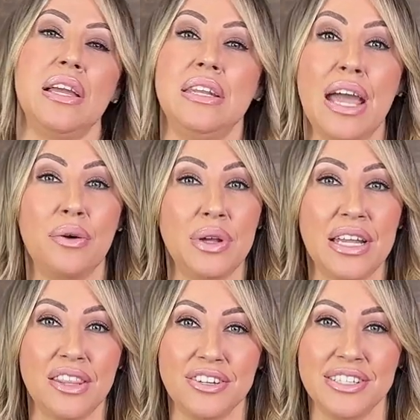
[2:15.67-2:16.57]
Now,
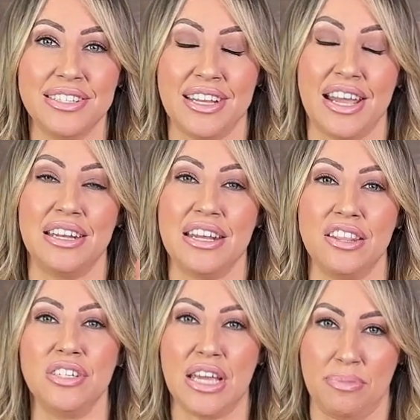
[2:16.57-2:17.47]

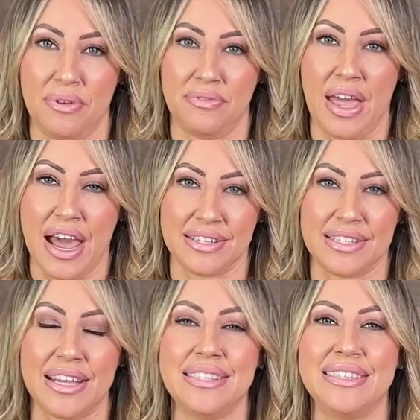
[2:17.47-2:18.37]
another type of
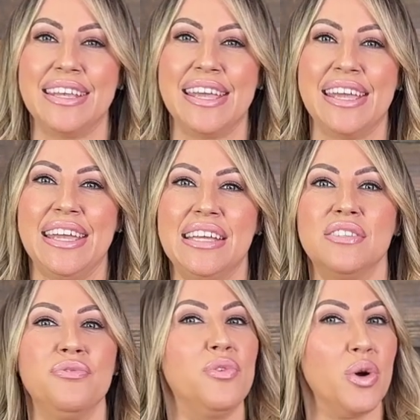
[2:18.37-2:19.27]
assets
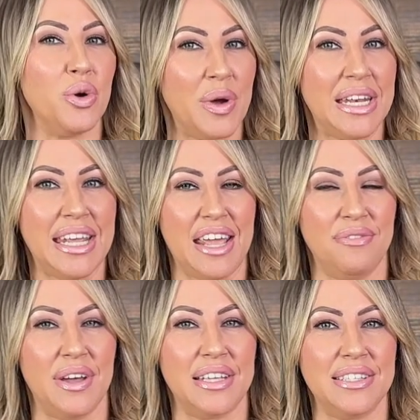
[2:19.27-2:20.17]
is 401k
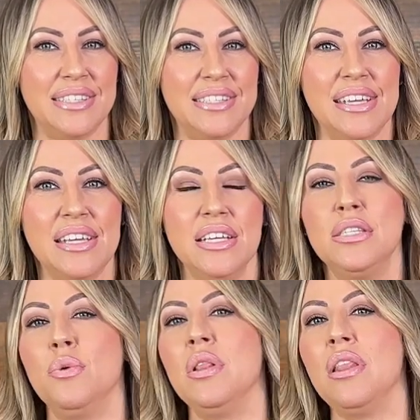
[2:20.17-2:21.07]
funds.
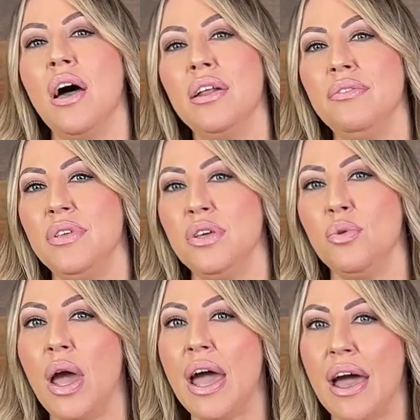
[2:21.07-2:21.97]
So a lot of you
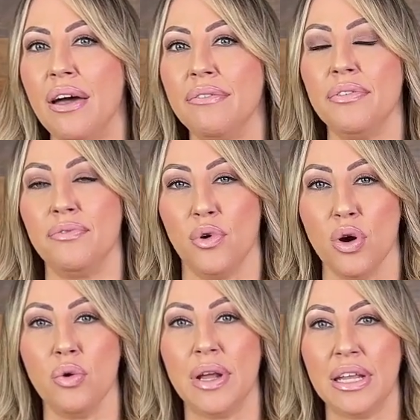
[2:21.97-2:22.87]
have
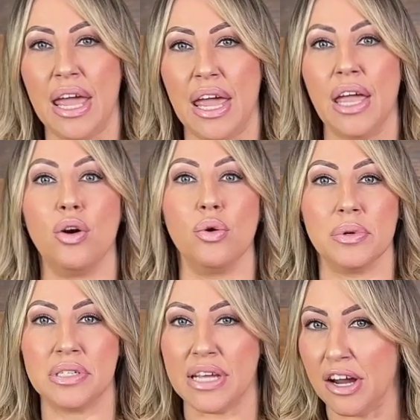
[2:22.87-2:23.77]
401k or
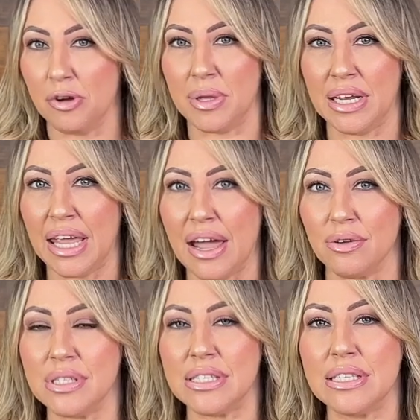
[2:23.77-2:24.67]
retirement
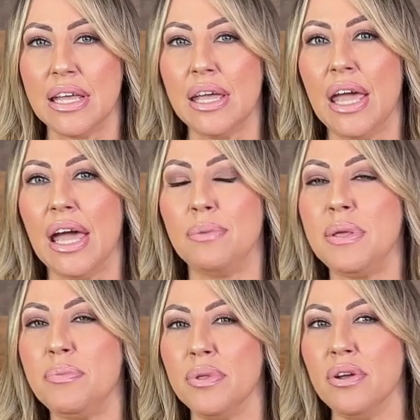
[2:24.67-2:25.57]
accounts, and
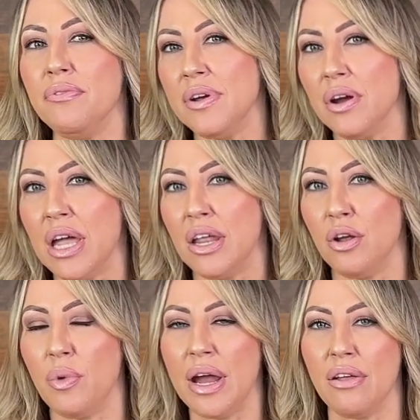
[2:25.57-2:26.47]
people are very
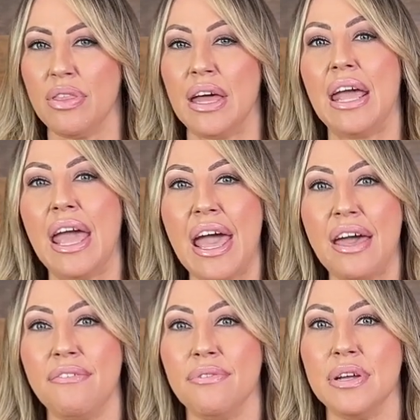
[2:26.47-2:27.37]
unaware that
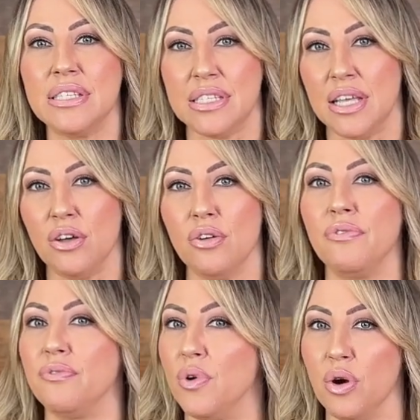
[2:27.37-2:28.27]
every single
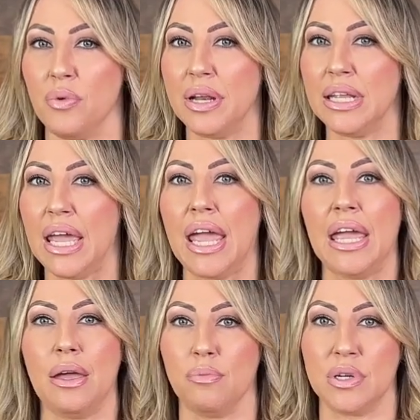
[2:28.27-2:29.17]
401k
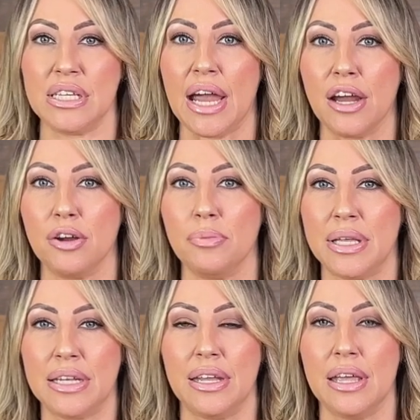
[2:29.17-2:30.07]
and
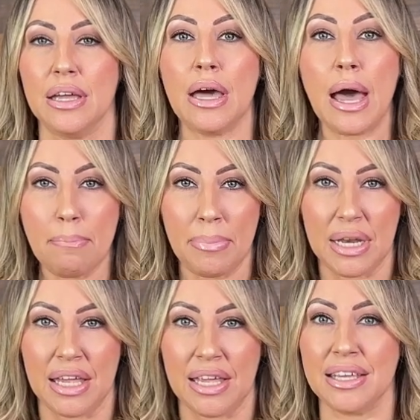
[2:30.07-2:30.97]
retirement
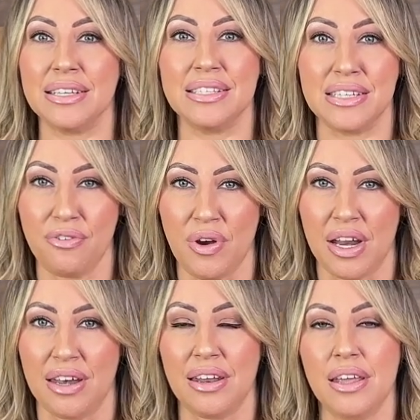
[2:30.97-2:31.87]
company is different.
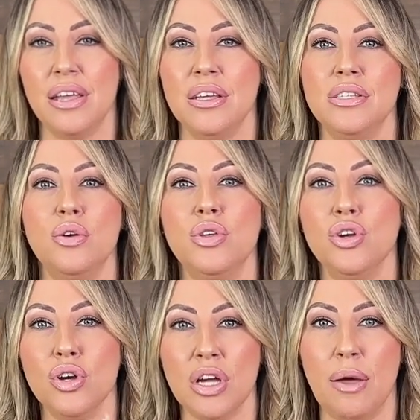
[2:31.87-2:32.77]
So
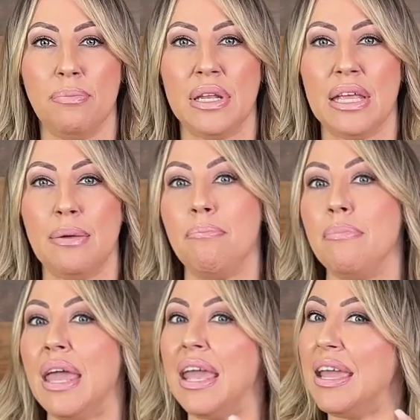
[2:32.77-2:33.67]
your company
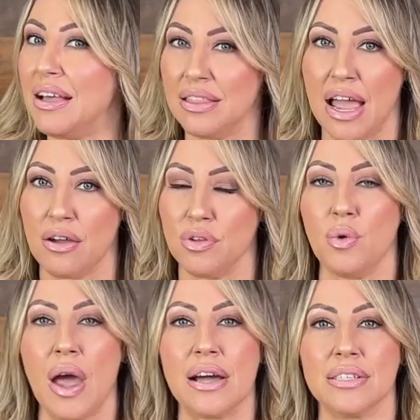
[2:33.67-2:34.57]
may allow you
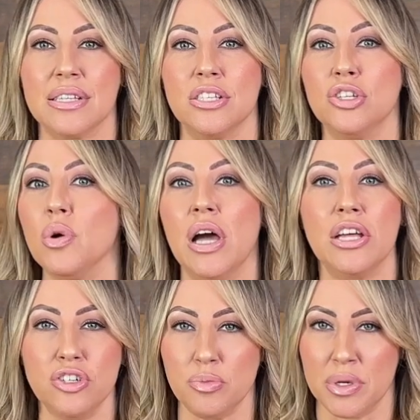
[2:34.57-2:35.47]
access to
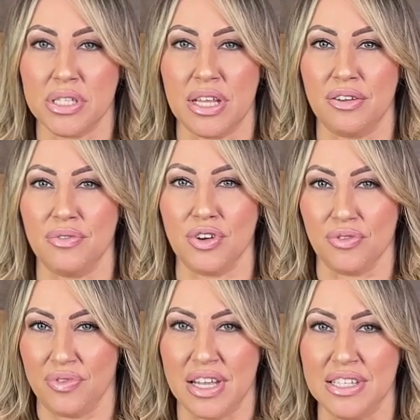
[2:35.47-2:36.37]
100% of your
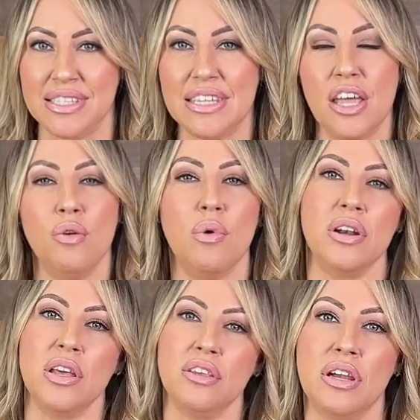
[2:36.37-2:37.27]
funds, where
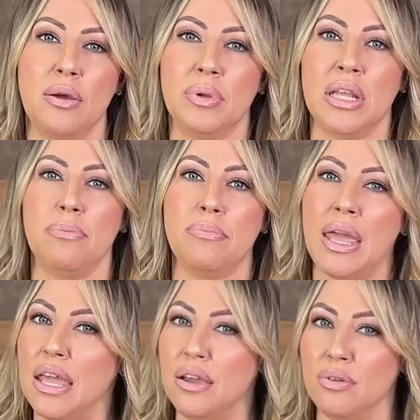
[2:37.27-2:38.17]
another company
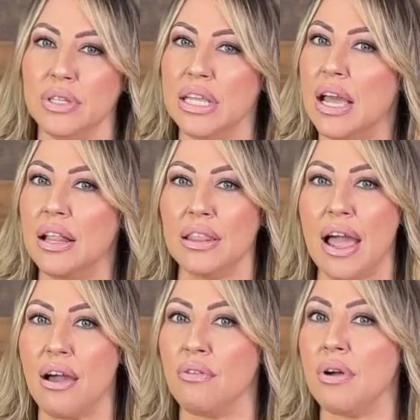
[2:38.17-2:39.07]
may only
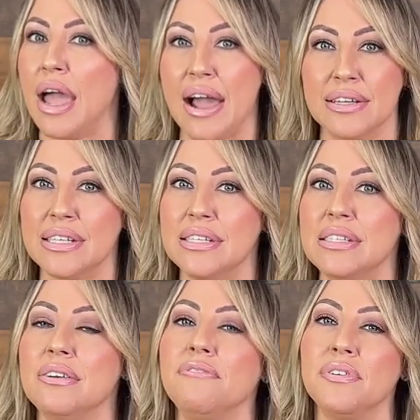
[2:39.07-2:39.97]
allow access
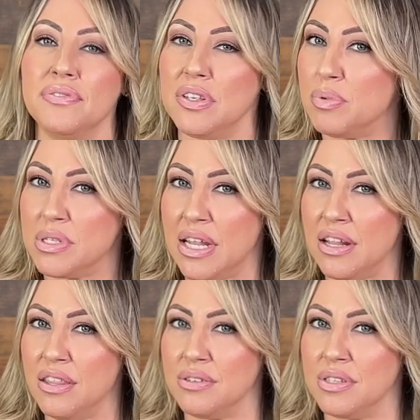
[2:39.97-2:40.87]
to 50% of
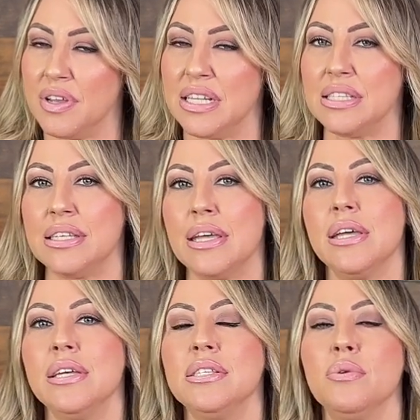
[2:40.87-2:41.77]
those funds.
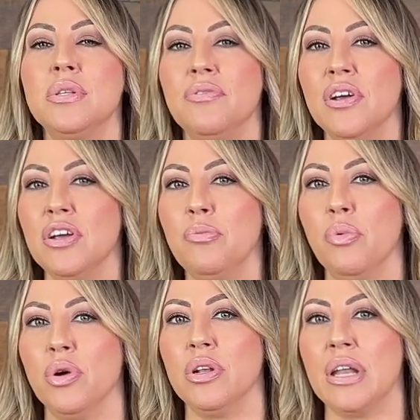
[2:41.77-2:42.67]
So it's very
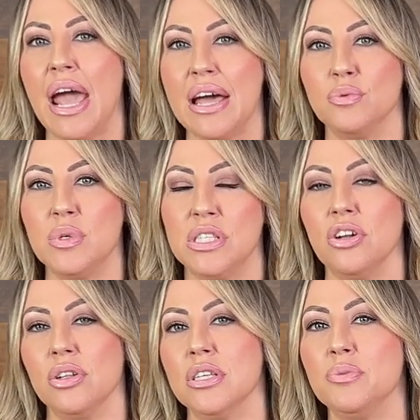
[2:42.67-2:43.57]
important as we
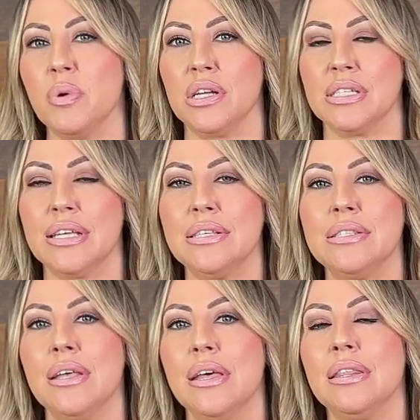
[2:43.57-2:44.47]
start this process
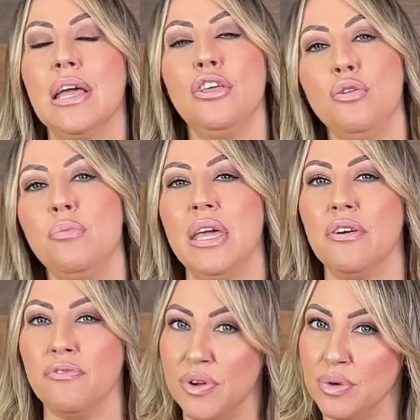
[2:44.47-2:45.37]
that you make a
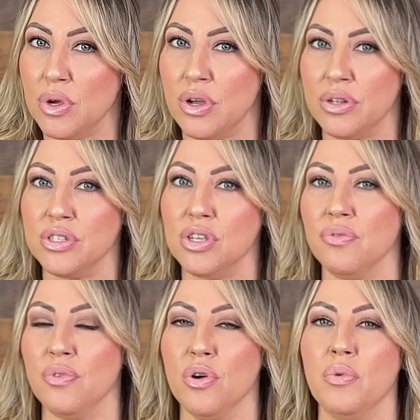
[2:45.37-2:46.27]
phone call to your
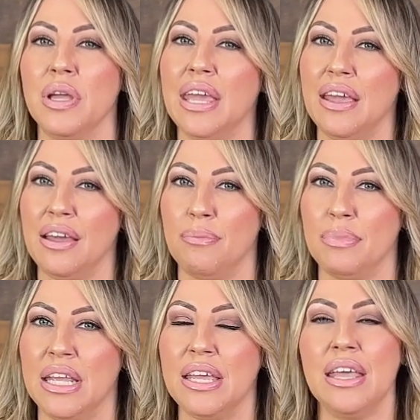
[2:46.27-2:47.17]
401k
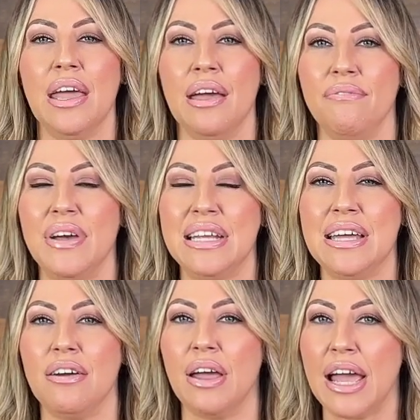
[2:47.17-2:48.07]
company and find
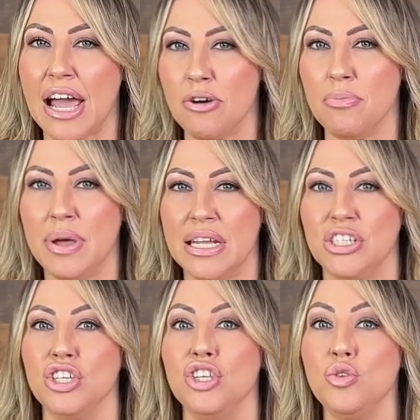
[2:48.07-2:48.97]
out how much
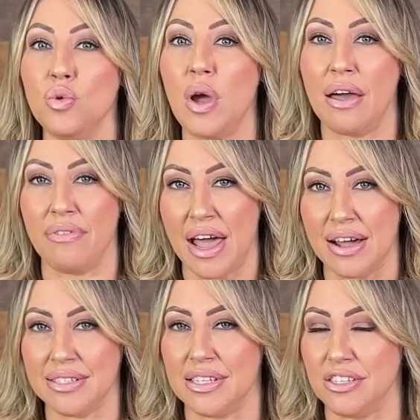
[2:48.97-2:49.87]
you have
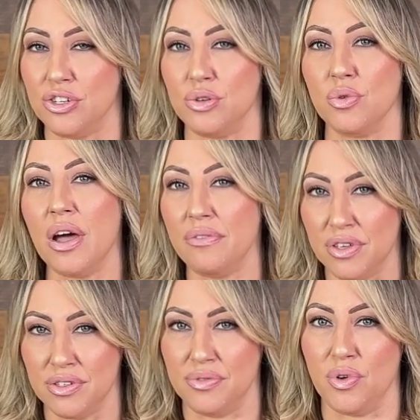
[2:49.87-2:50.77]
access to of
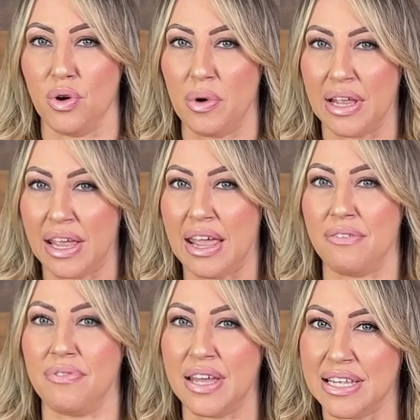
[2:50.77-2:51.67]
those 401k
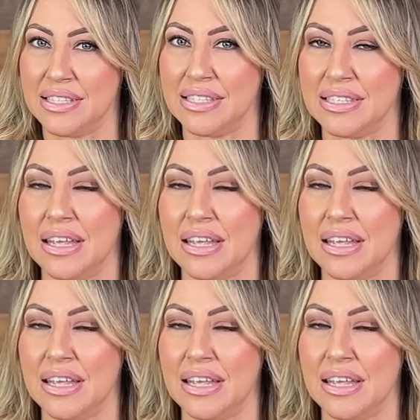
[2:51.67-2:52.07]
funds.